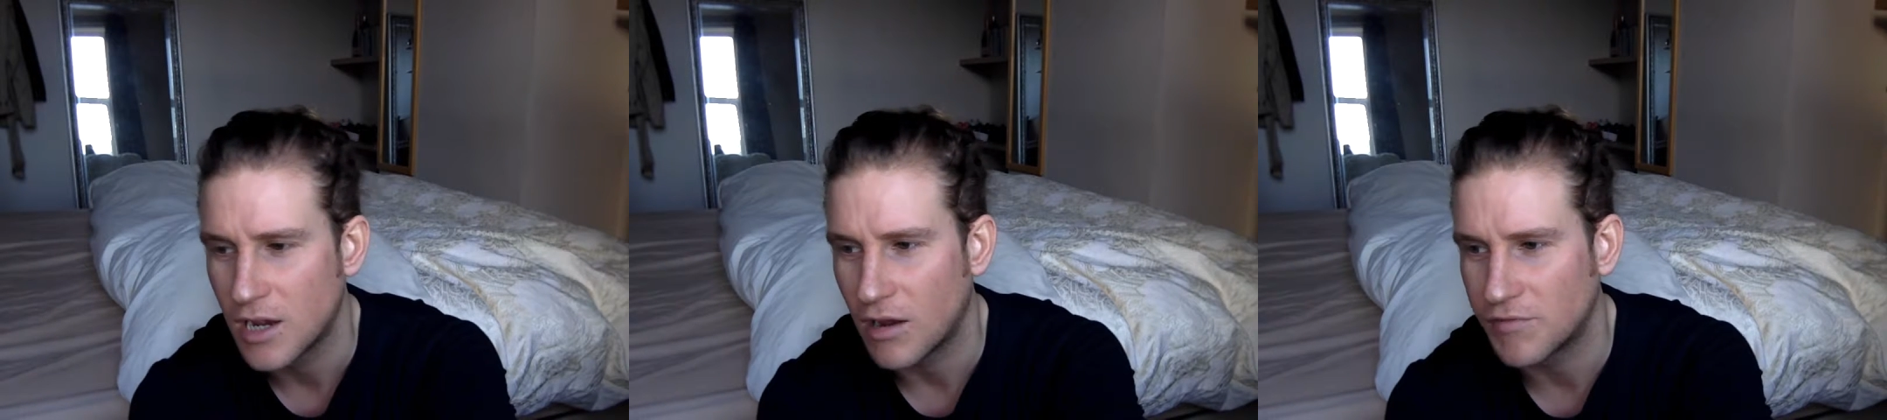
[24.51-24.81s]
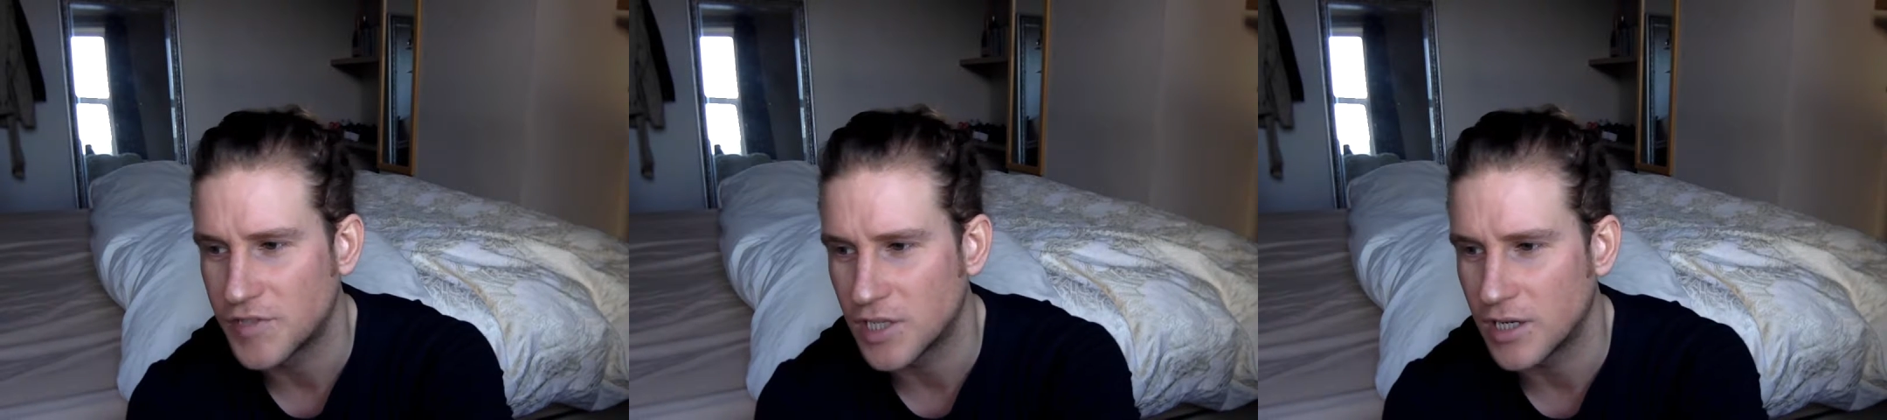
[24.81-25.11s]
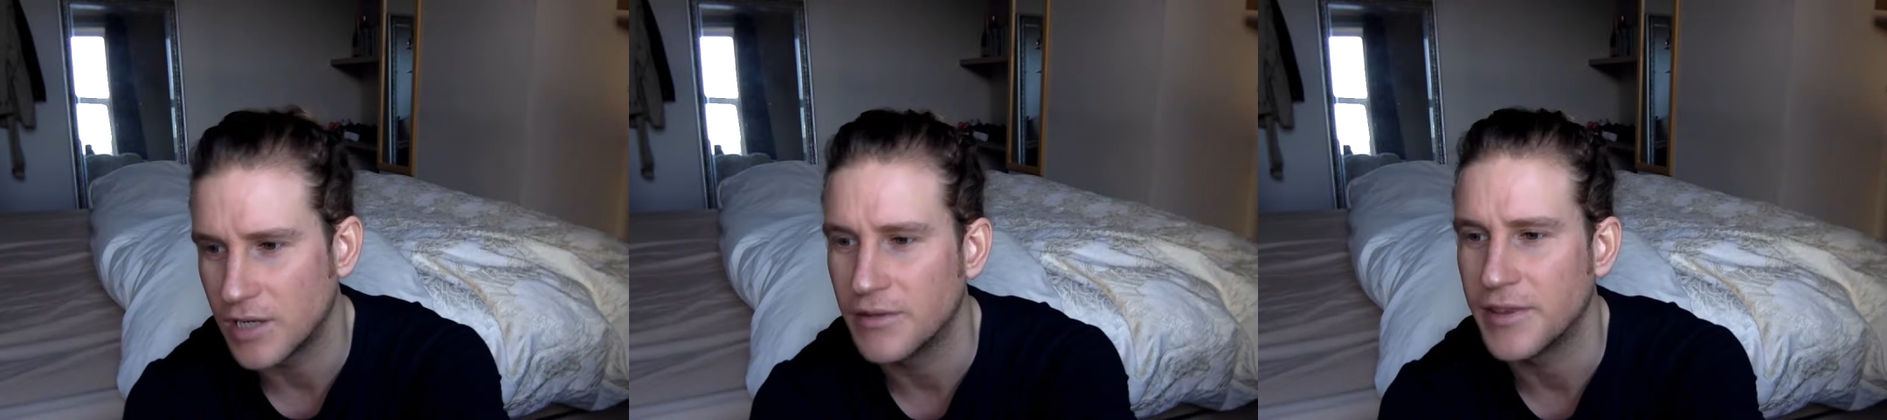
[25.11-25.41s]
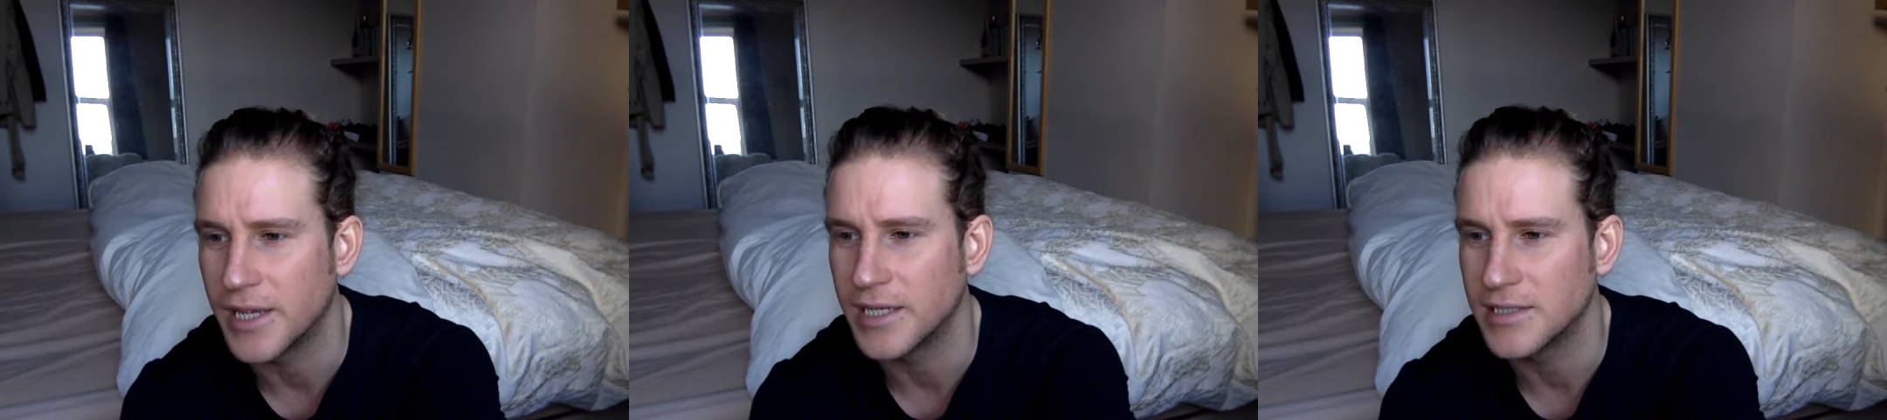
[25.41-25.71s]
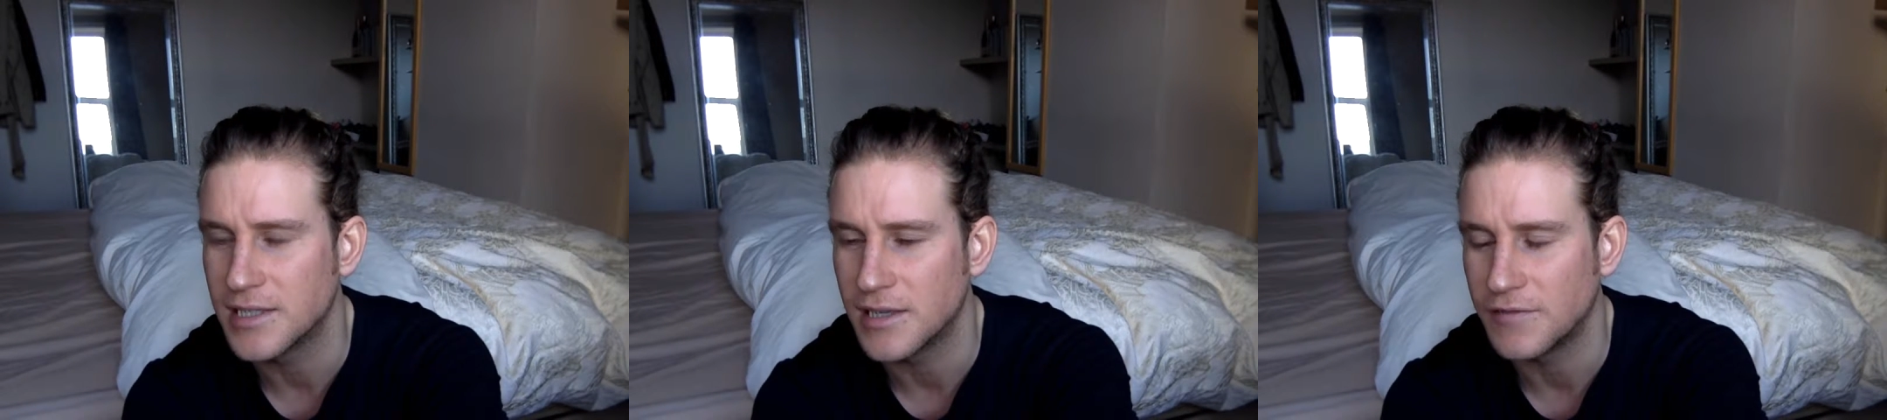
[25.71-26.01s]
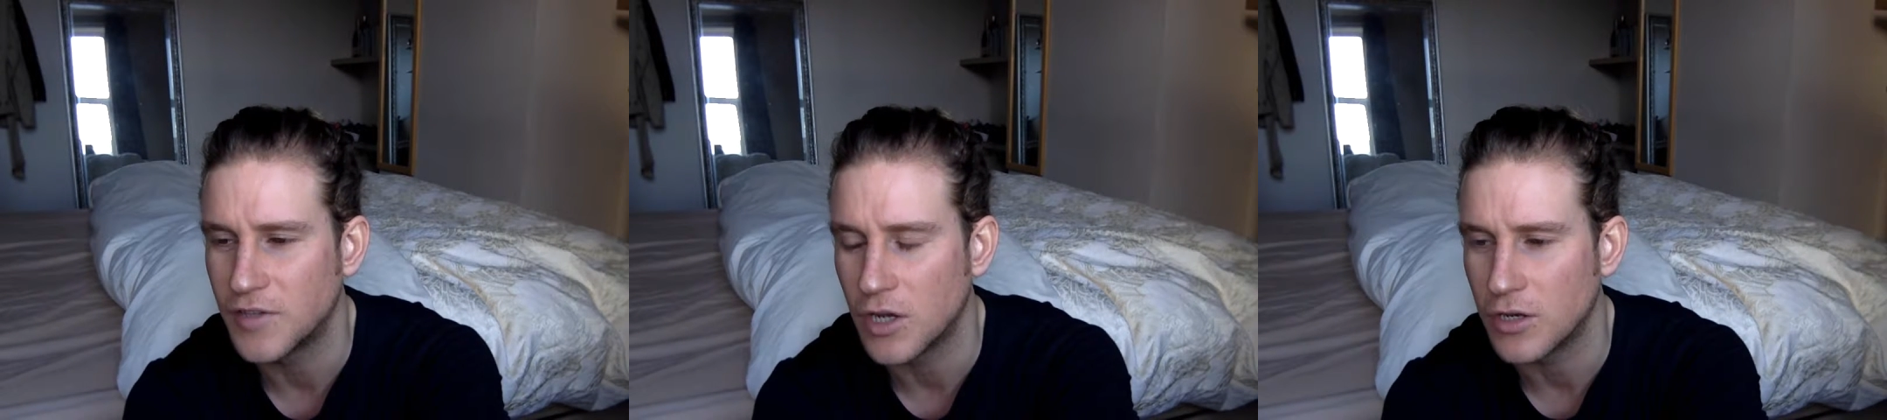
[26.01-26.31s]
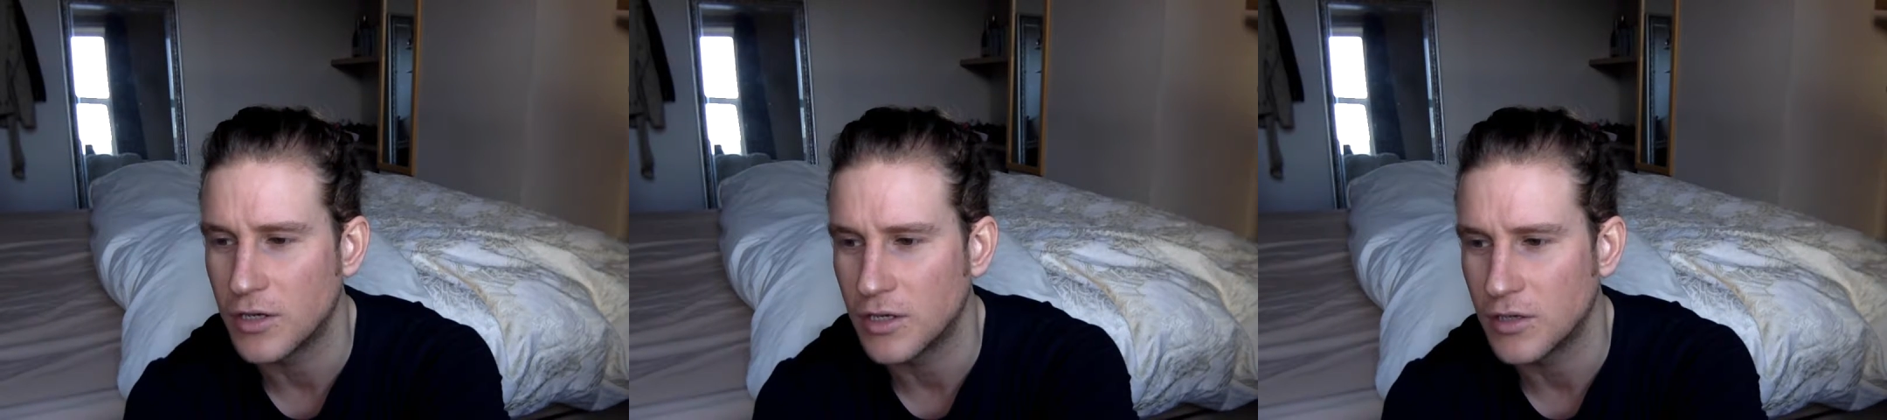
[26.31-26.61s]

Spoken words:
of certain things that they've done.